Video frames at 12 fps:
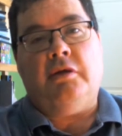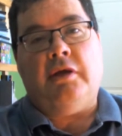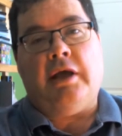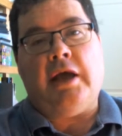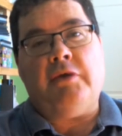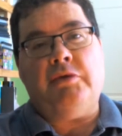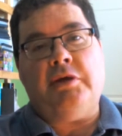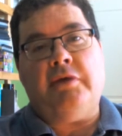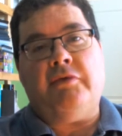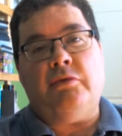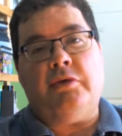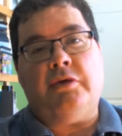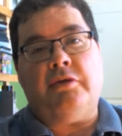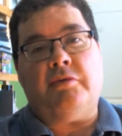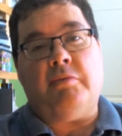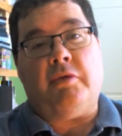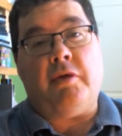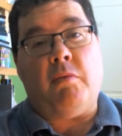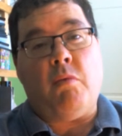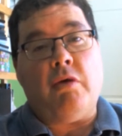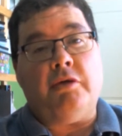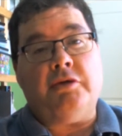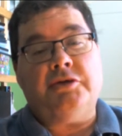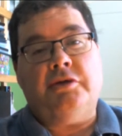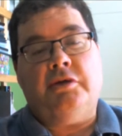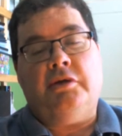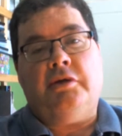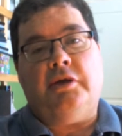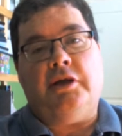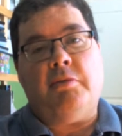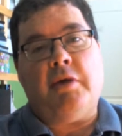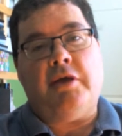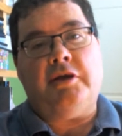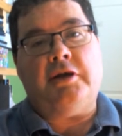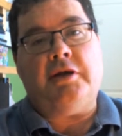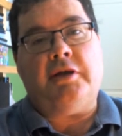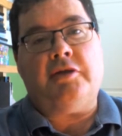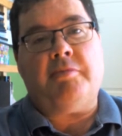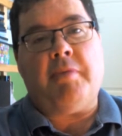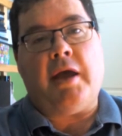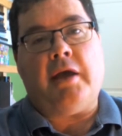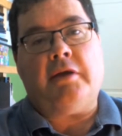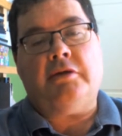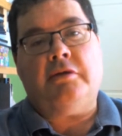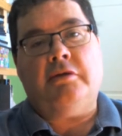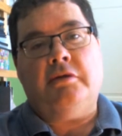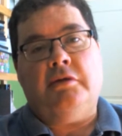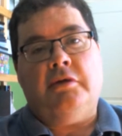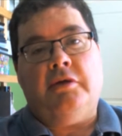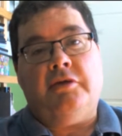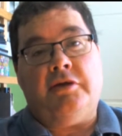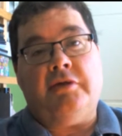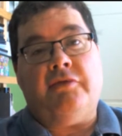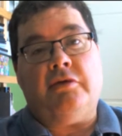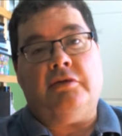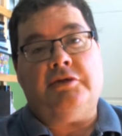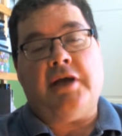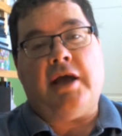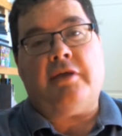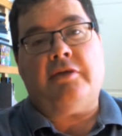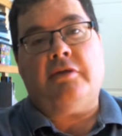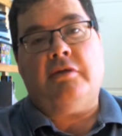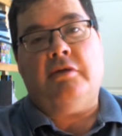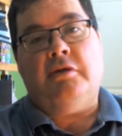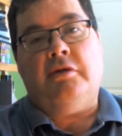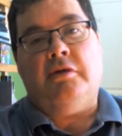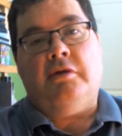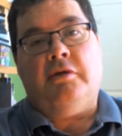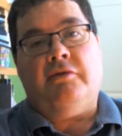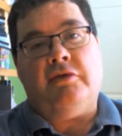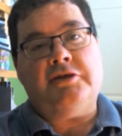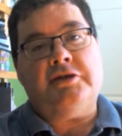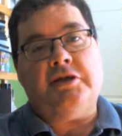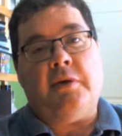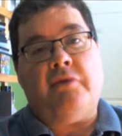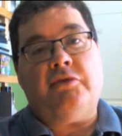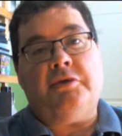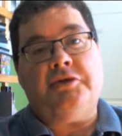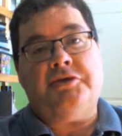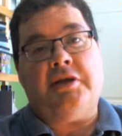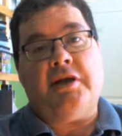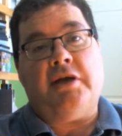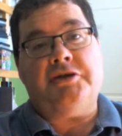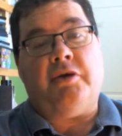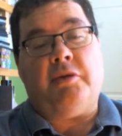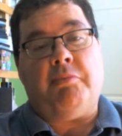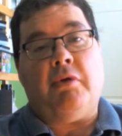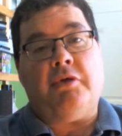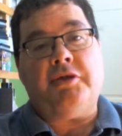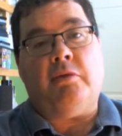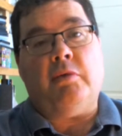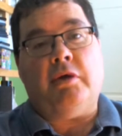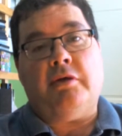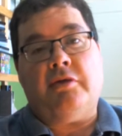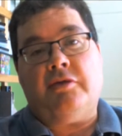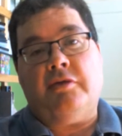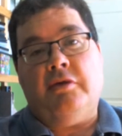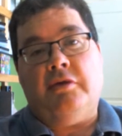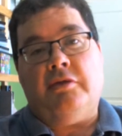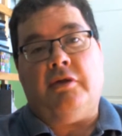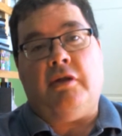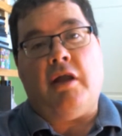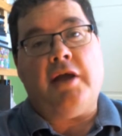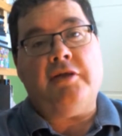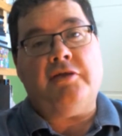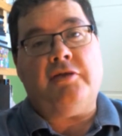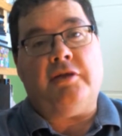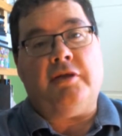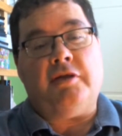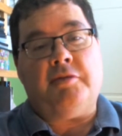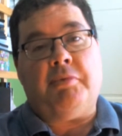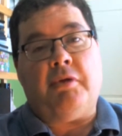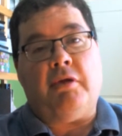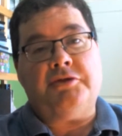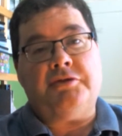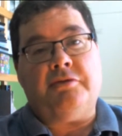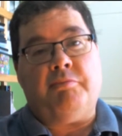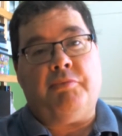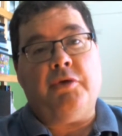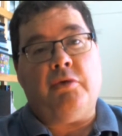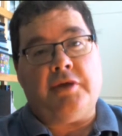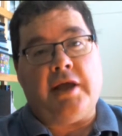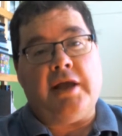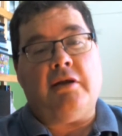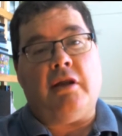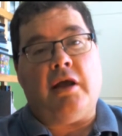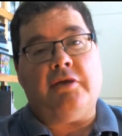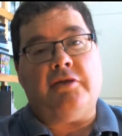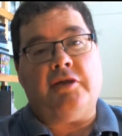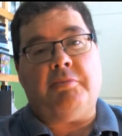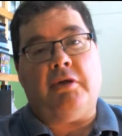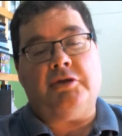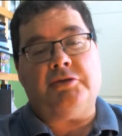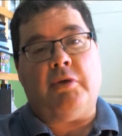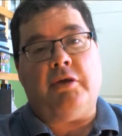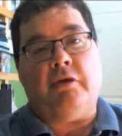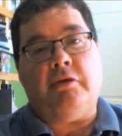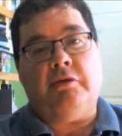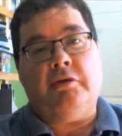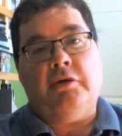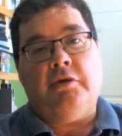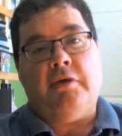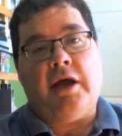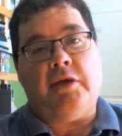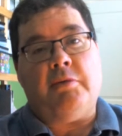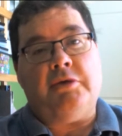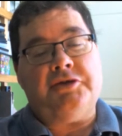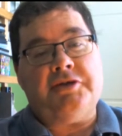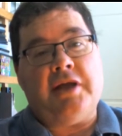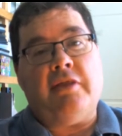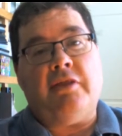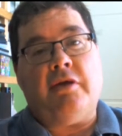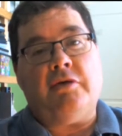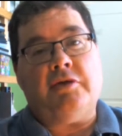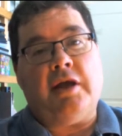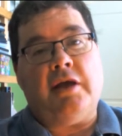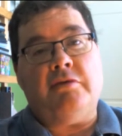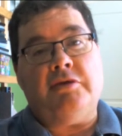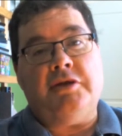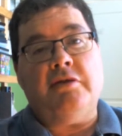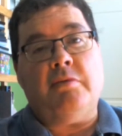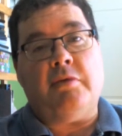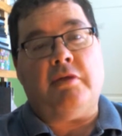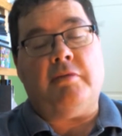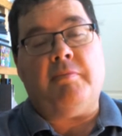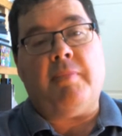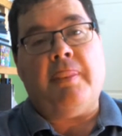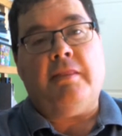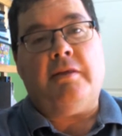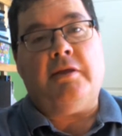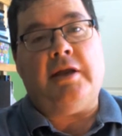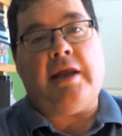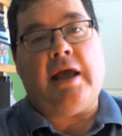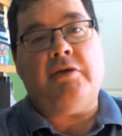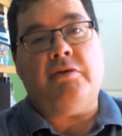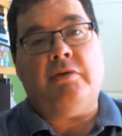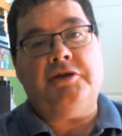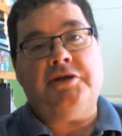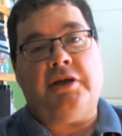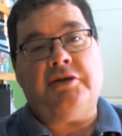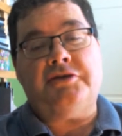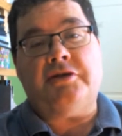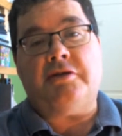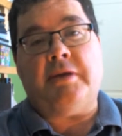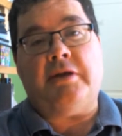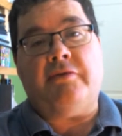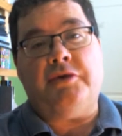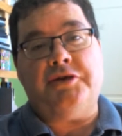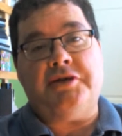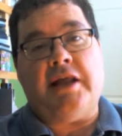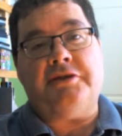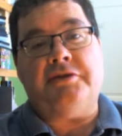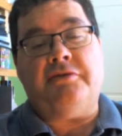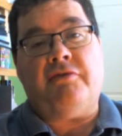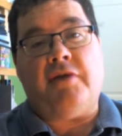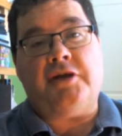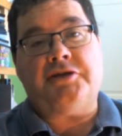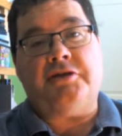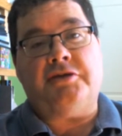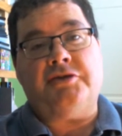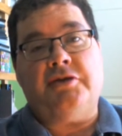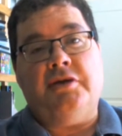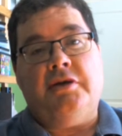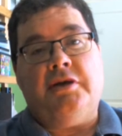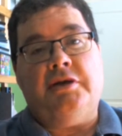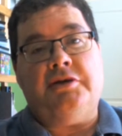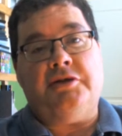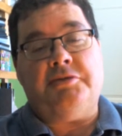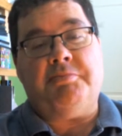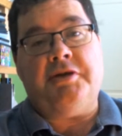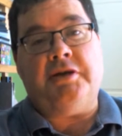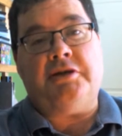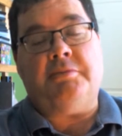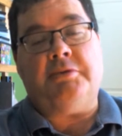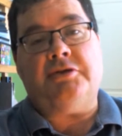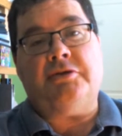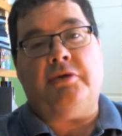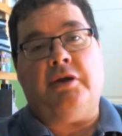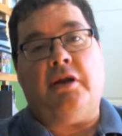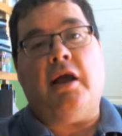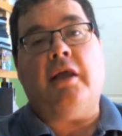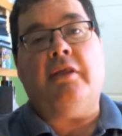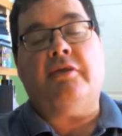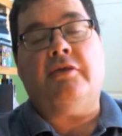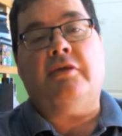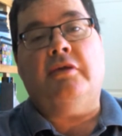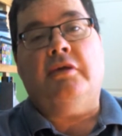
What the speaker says: How do you give an audience what they want in a way they didn't expect? It's a difficult task. Firstly, you have to understand how generic plotting works, the lines that these plots, preordained lines these plots run on, how you understand those and how you deal with them, yet how you inject a certain amount of originality and freshness into these predictable storylines.